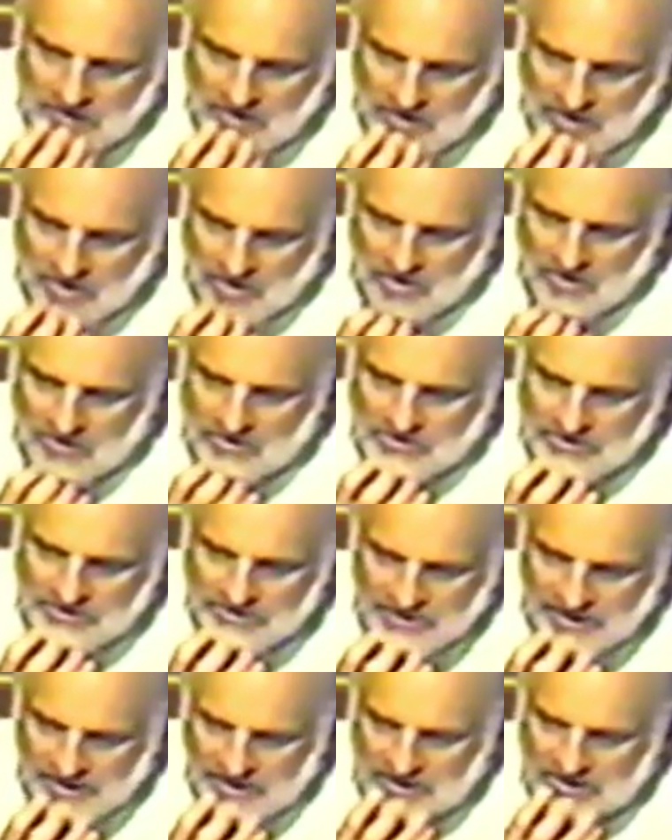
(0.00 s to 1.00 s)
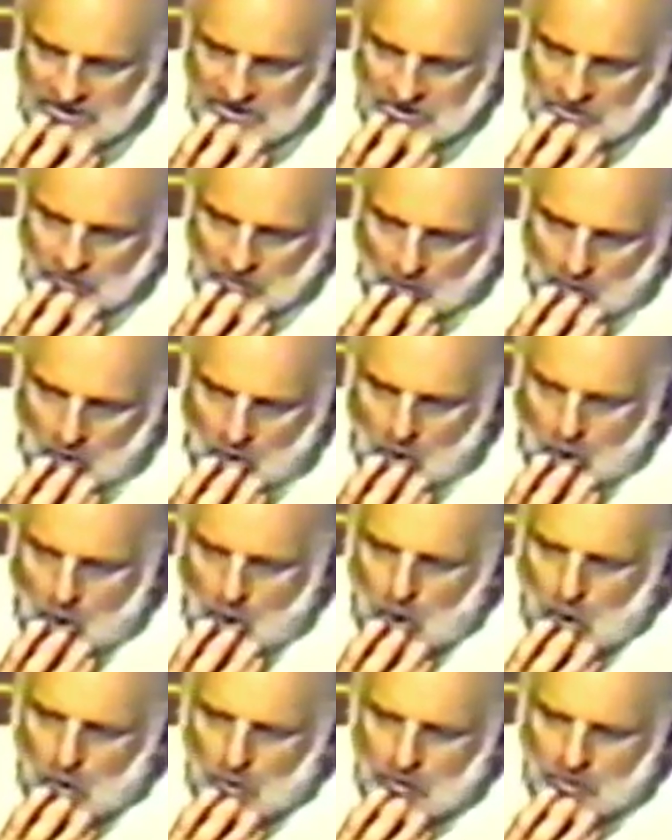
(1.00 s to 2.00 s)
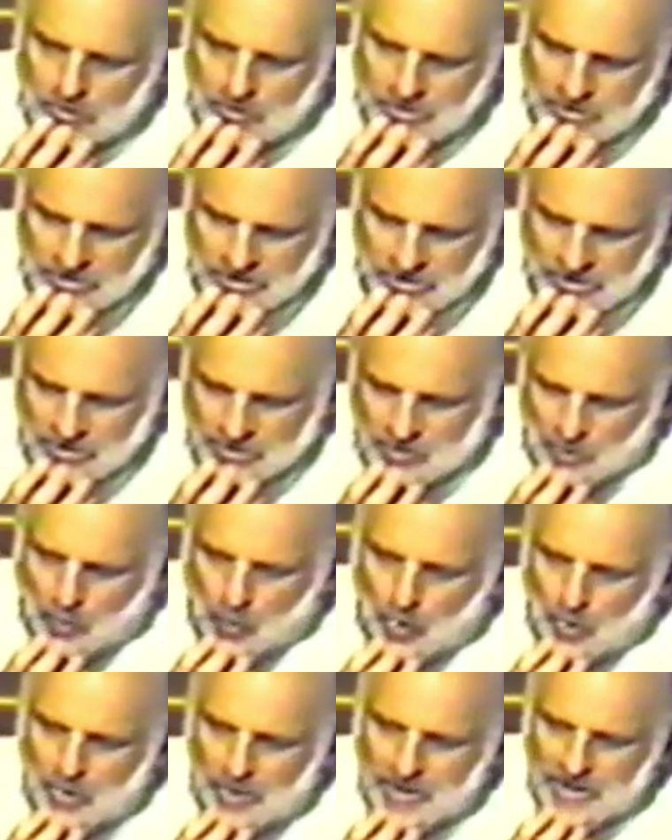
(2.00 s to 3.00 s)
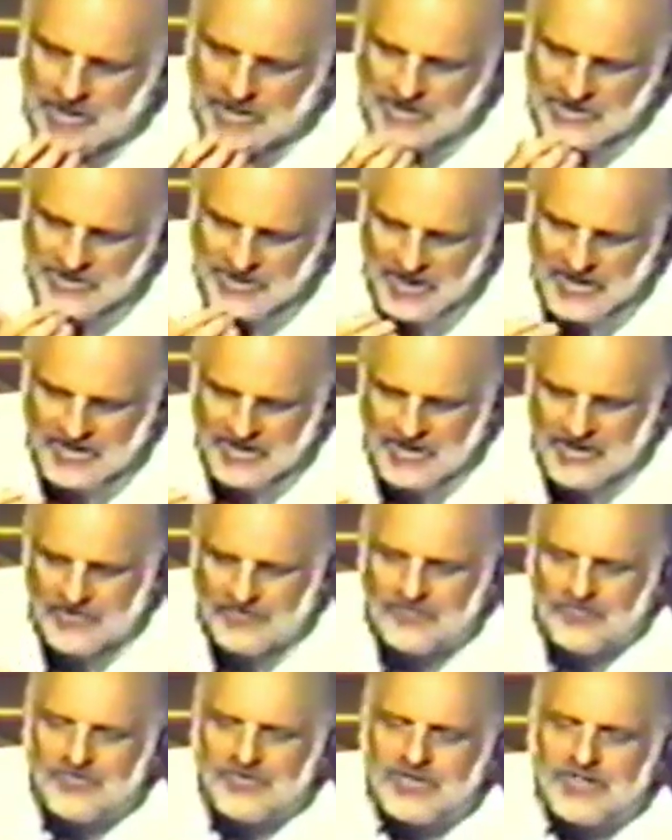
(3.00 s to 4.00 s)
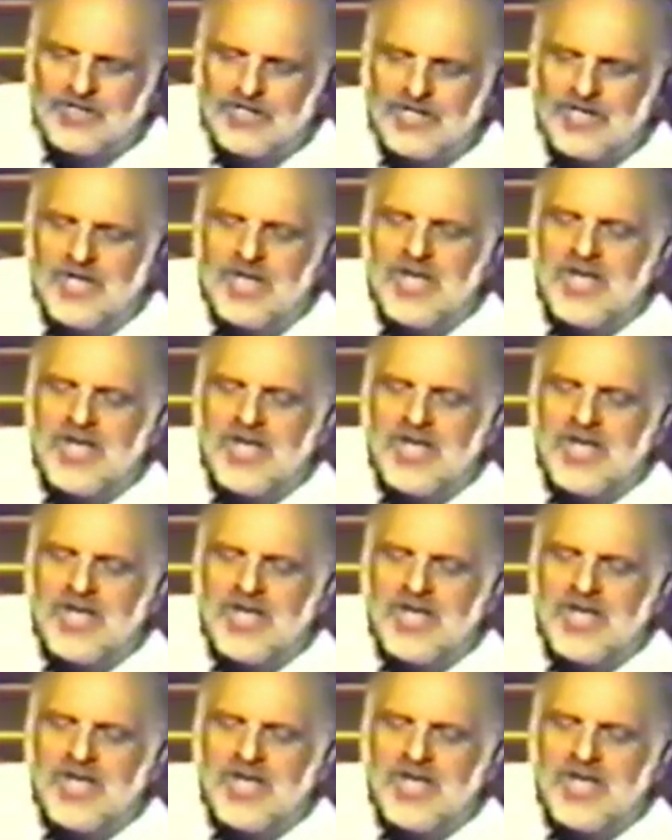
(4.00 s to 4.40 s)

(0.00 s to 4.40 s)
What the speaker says: and girls need to know all the stories that give the